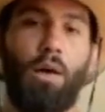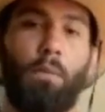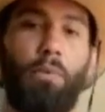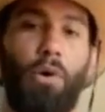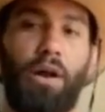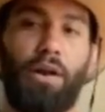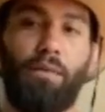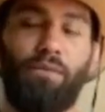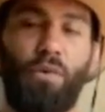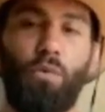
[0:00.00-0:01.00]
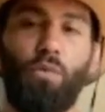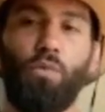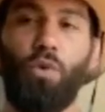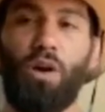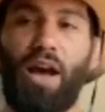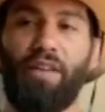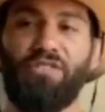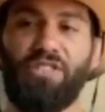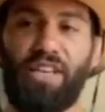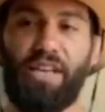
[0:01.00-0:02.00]
But from what I've
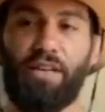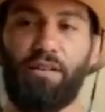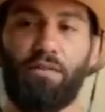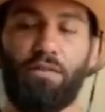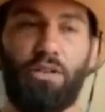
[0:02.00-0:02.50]
seen,